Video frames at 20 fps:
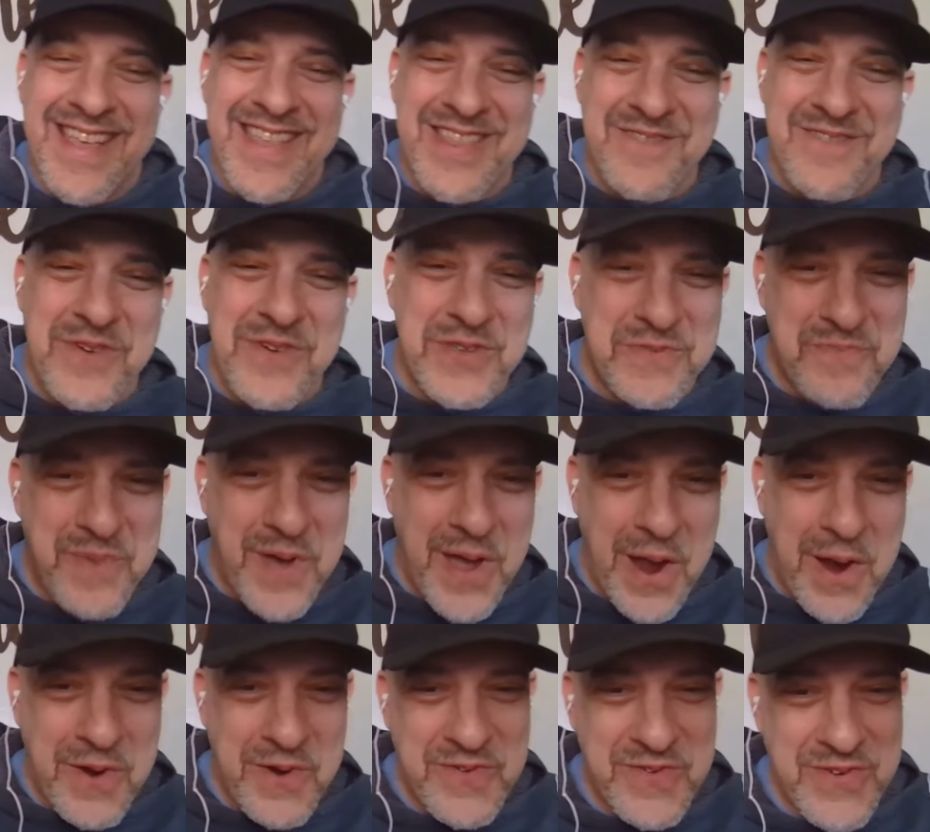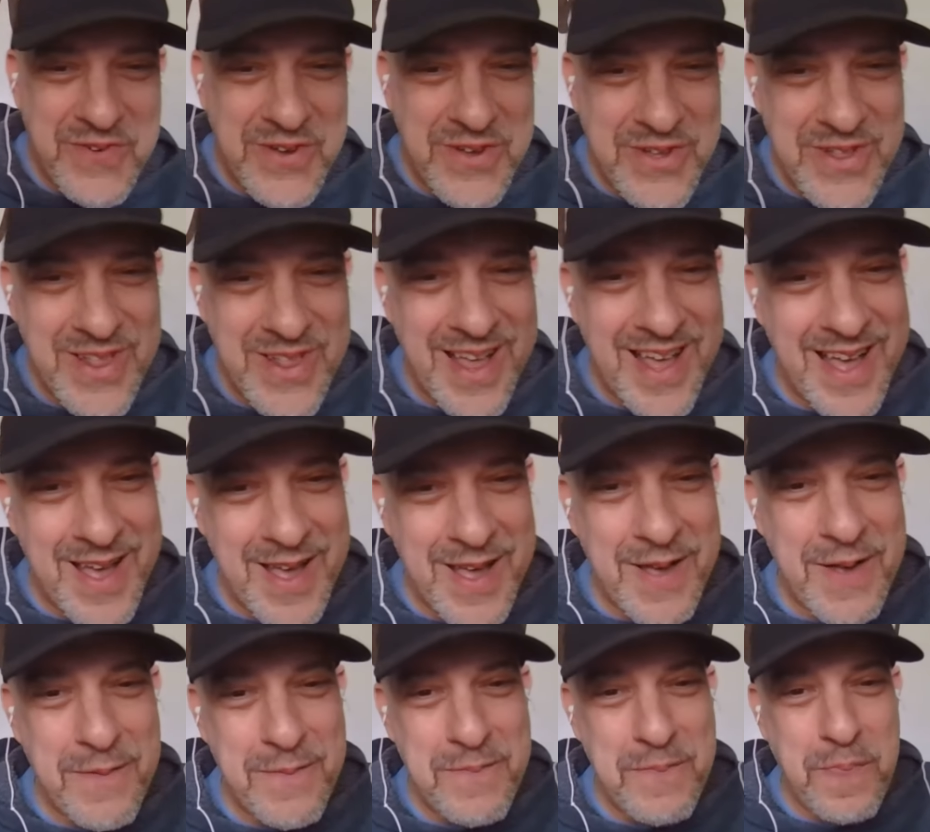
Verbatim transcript: the most powerful. Uh,